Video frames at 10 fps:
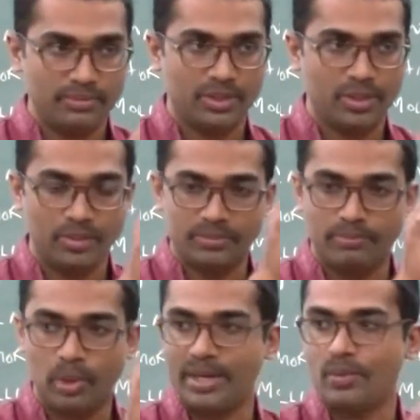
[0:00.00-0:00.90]

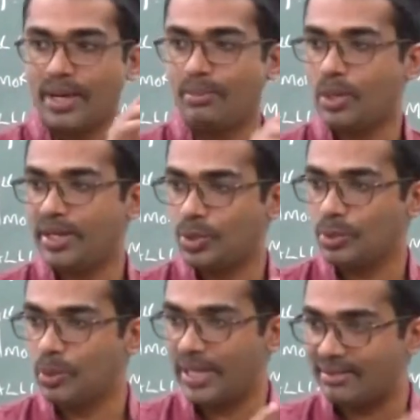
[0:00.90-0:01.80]
bullet 1, bullet 2,
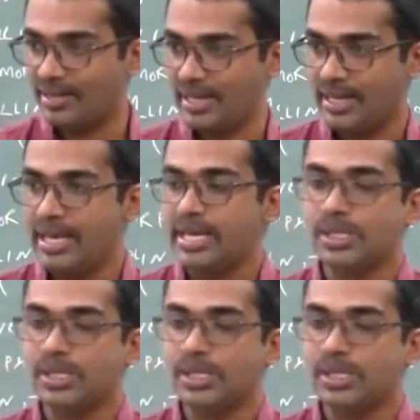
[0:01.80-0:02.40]
bullet 3.